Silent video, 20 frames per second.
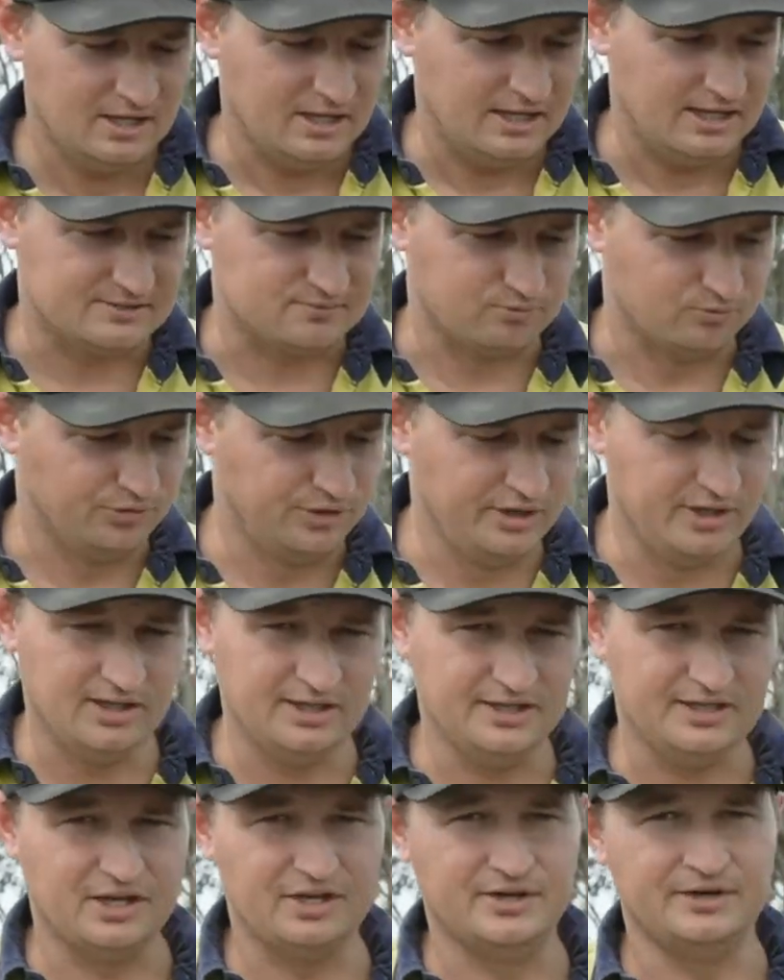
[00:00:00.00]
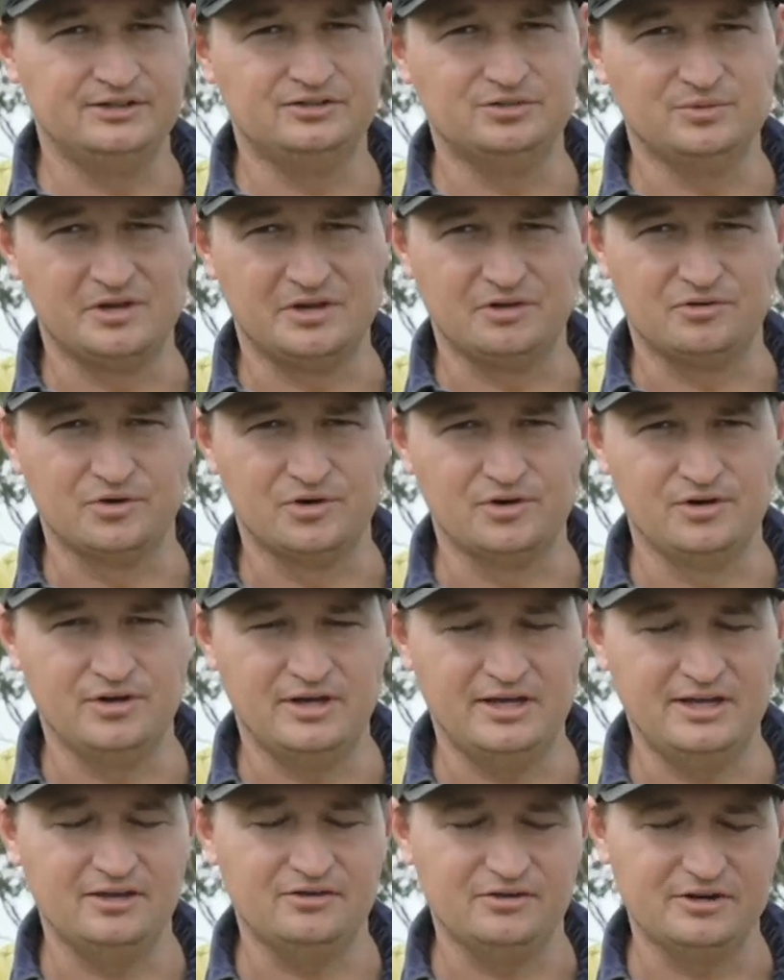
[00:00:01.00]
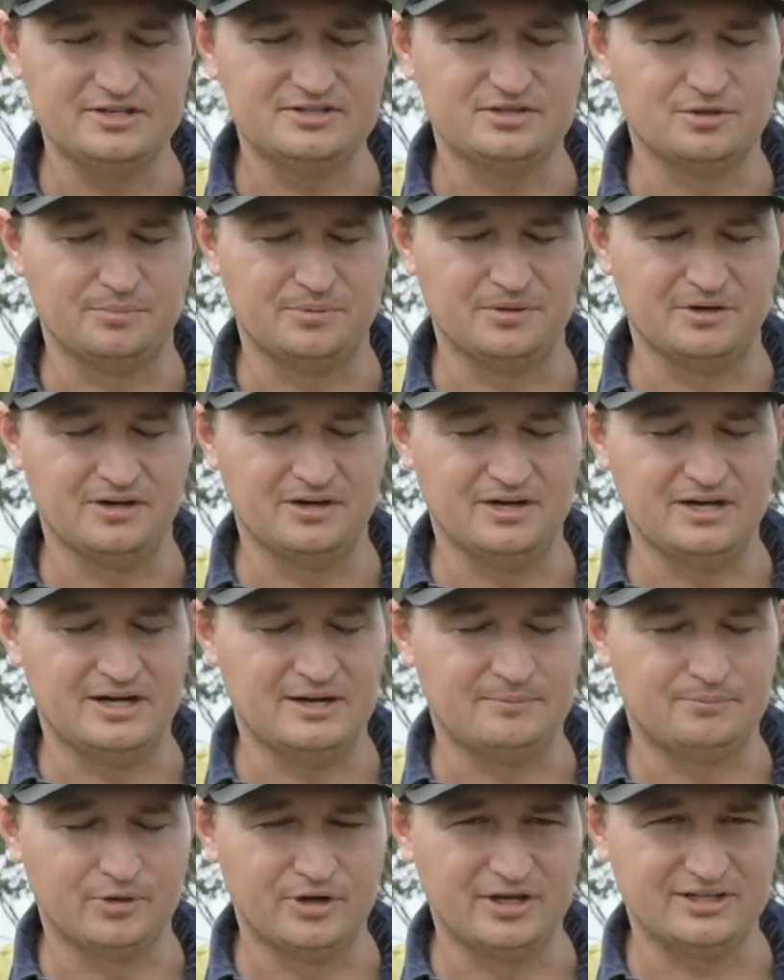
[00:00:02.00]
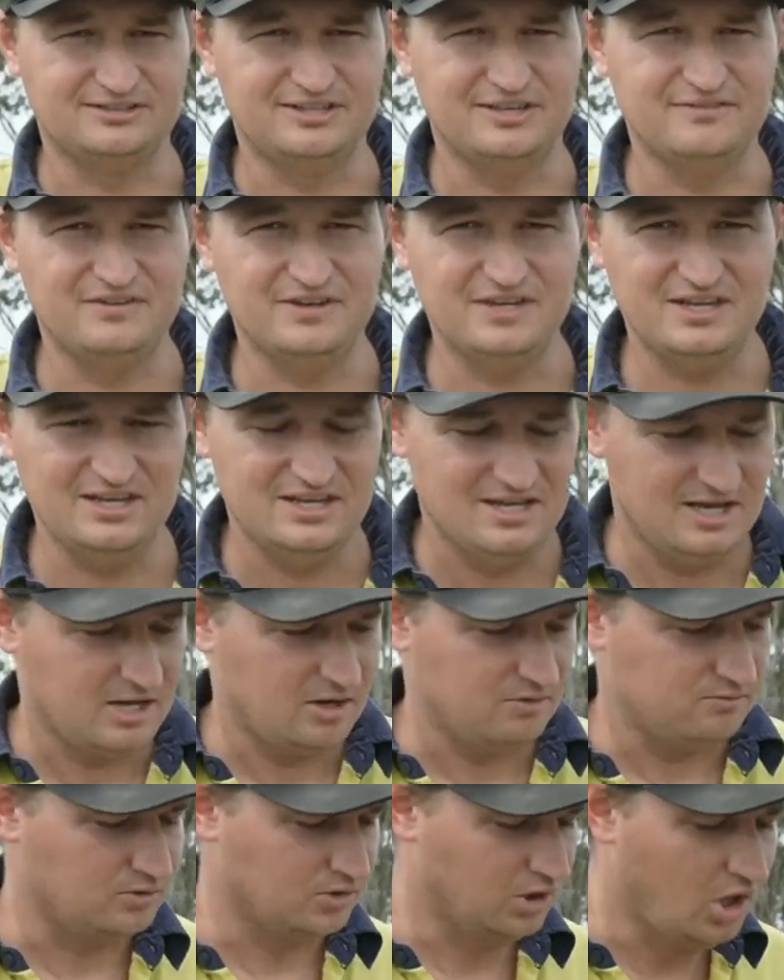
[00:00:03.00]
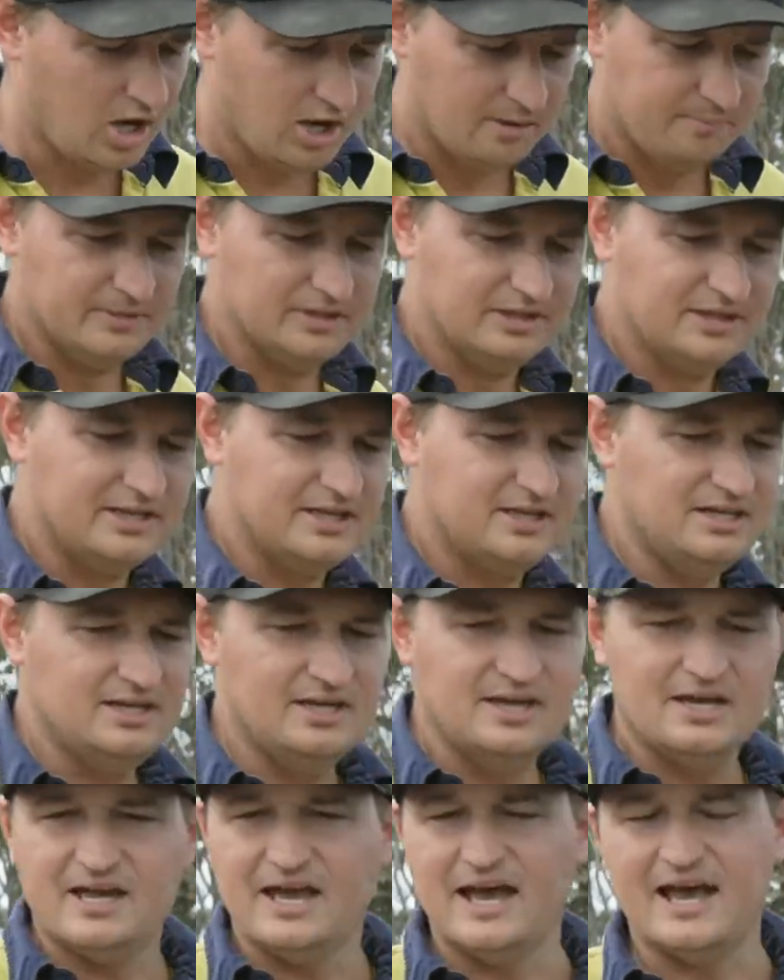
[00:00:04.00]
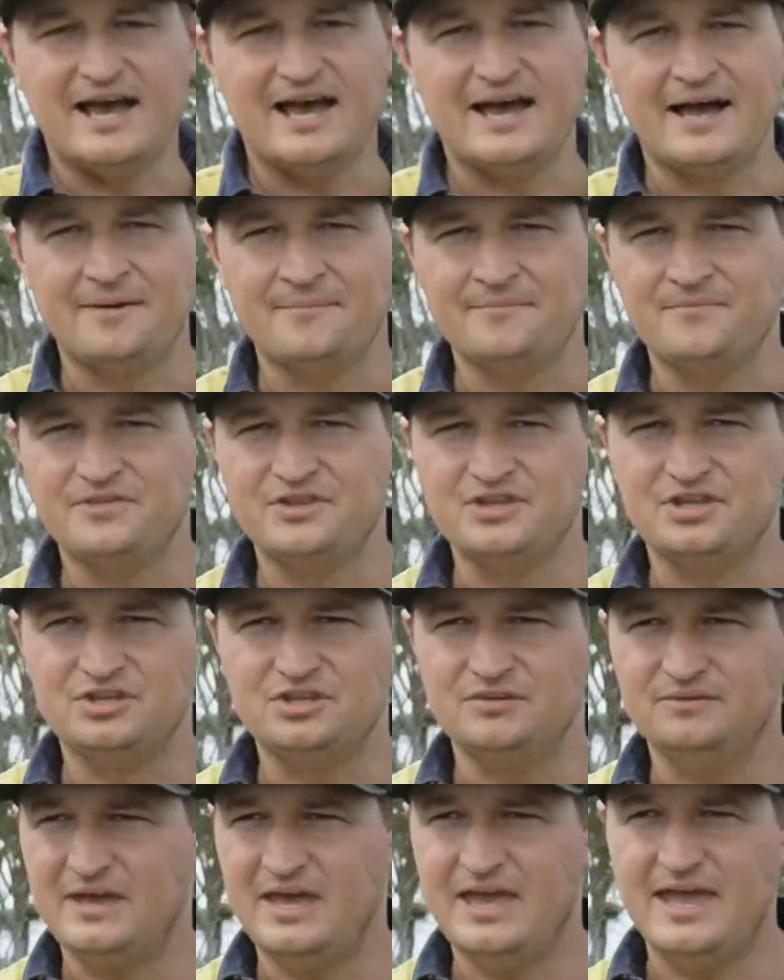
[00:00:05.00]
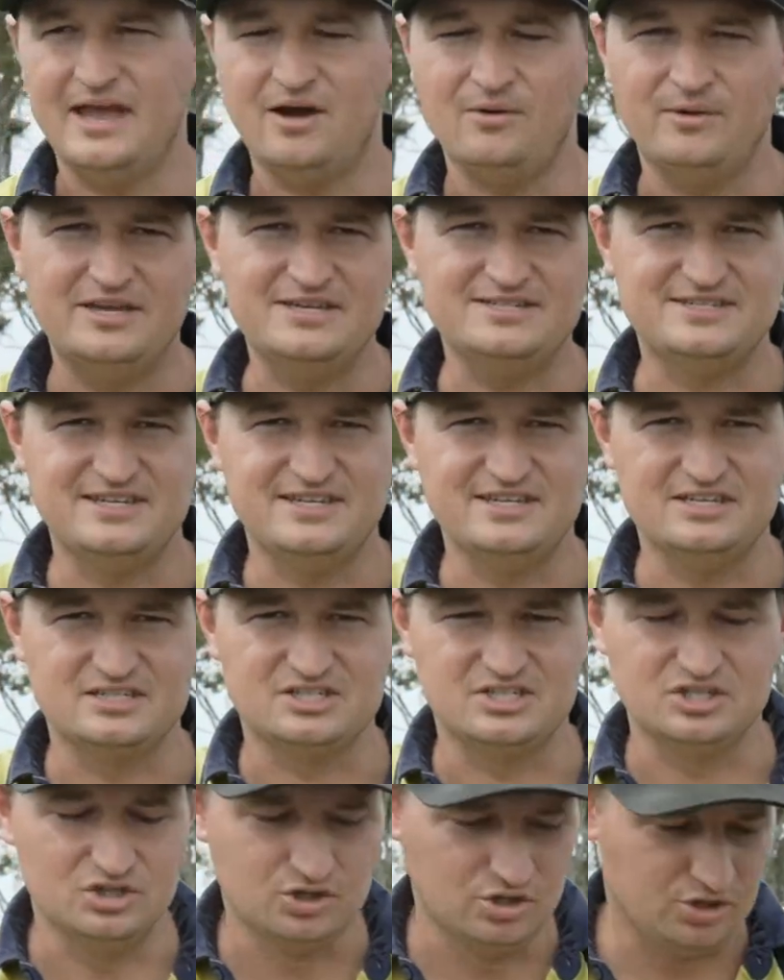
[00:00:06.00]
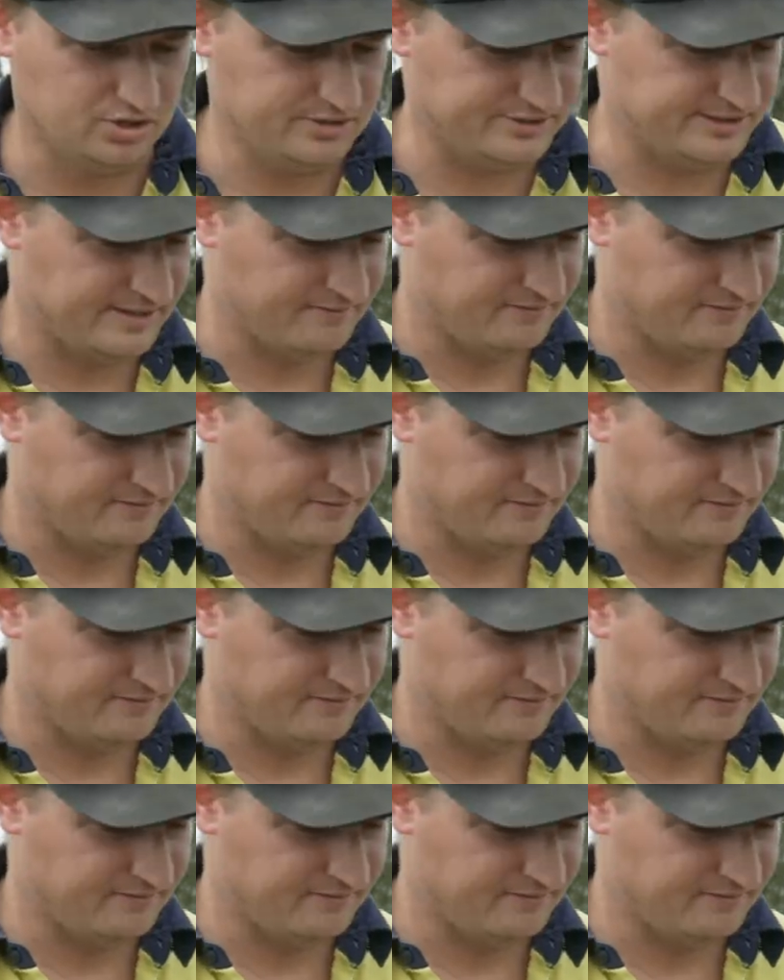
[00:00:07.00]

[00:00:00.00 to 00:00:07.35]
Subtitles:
It's really going to increase your productivity, reliability, how easy it is to use and